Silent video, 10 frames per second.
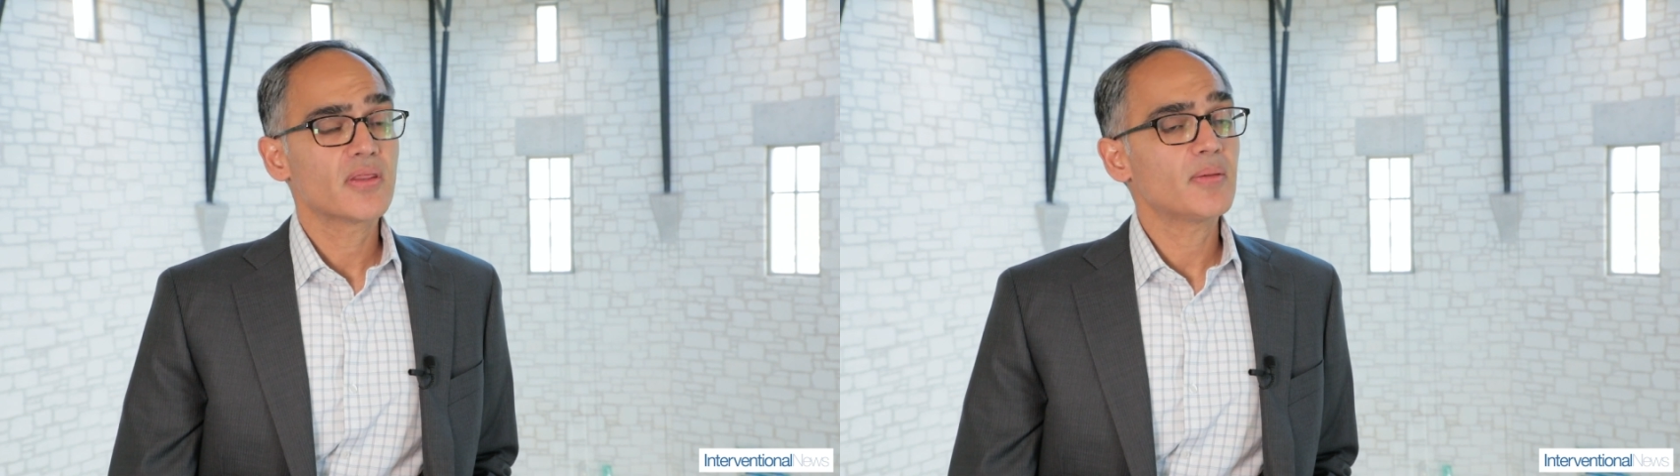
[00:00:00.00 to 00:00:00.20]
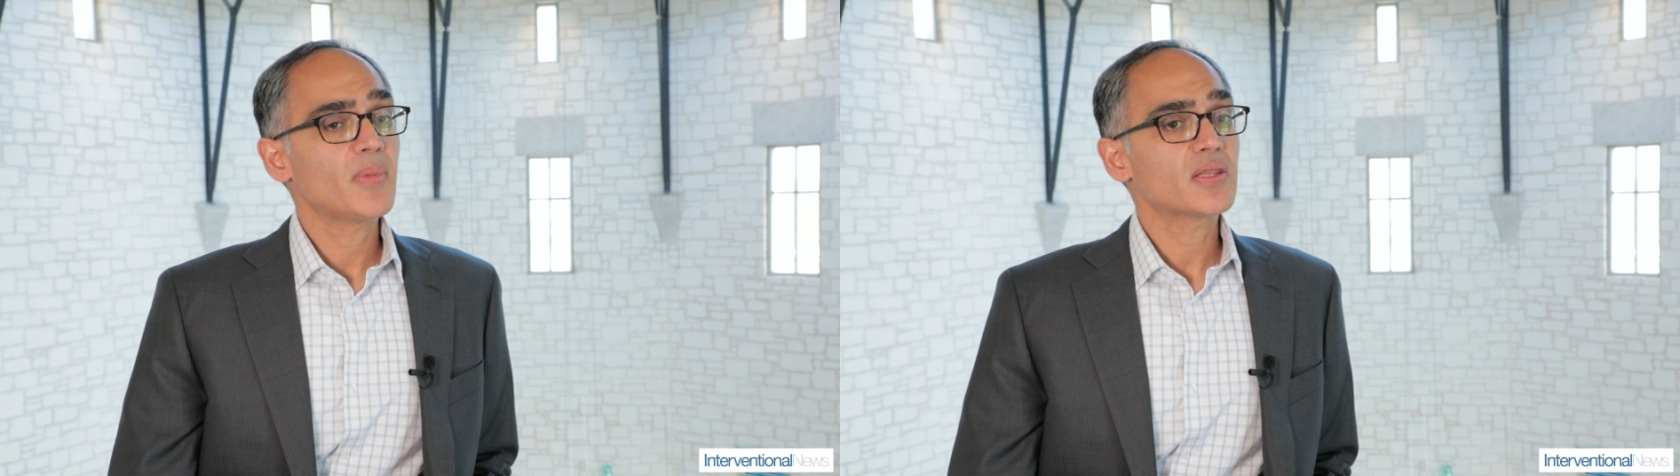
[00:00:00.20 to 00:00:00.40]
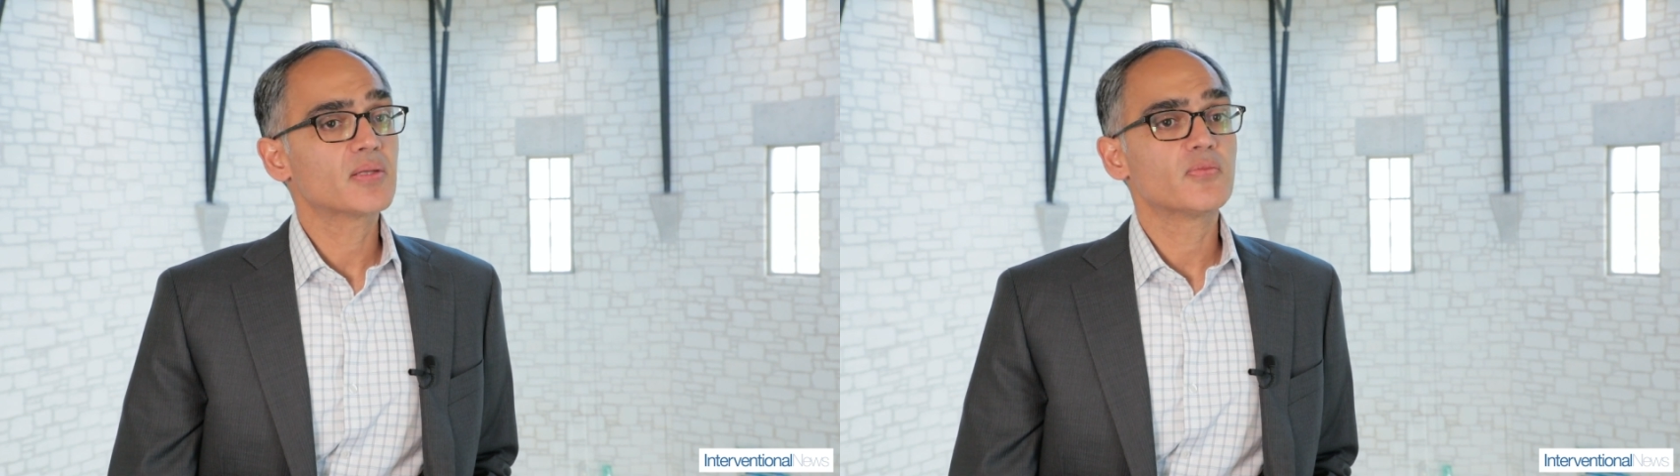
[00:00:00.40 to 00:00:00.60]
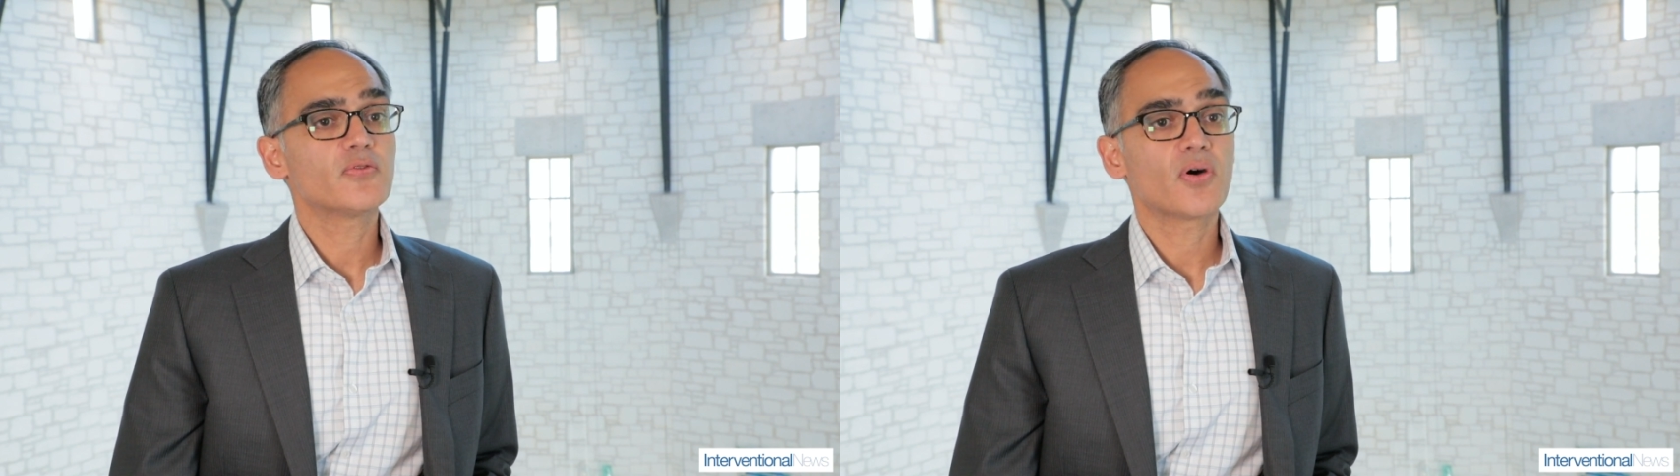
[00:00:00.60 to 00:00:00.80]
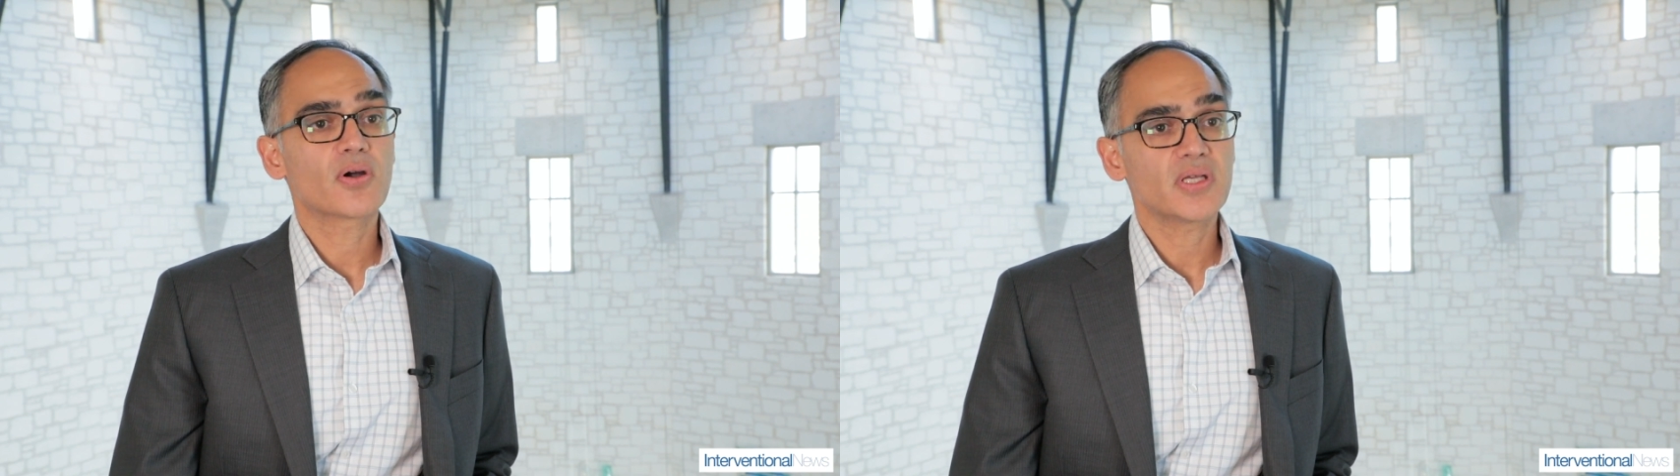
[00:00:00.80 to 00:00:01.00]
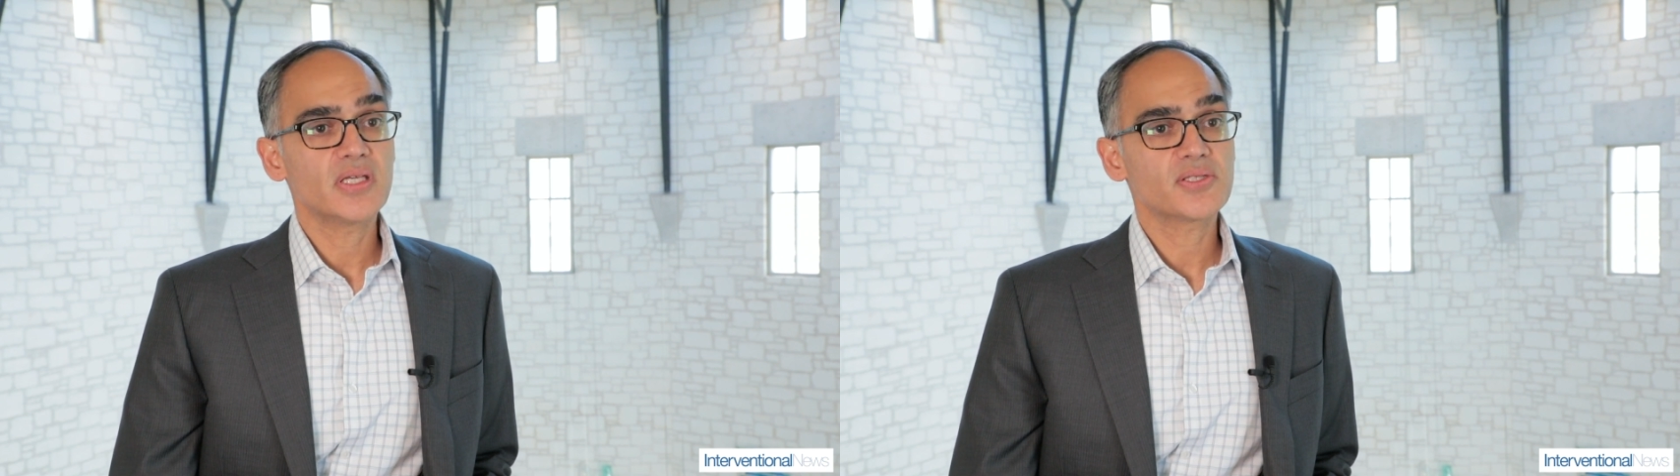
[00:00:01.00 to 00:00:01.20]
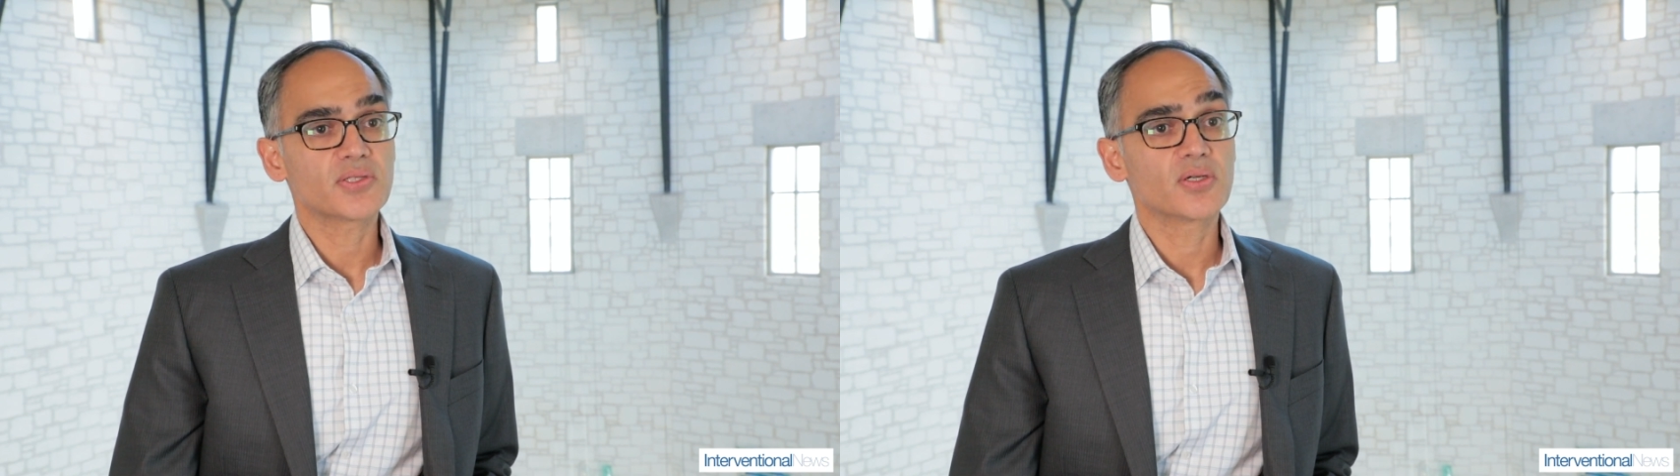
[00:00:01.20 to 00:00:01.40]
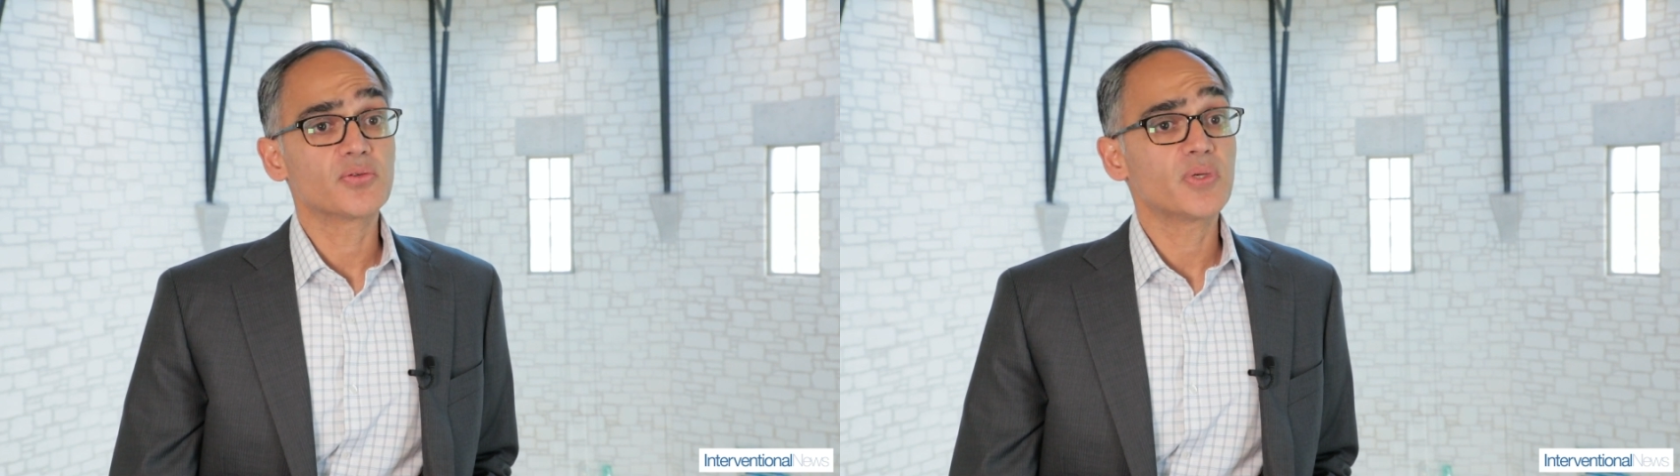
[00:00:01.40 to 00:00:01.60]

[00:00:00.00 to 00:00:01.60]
they make them far easier,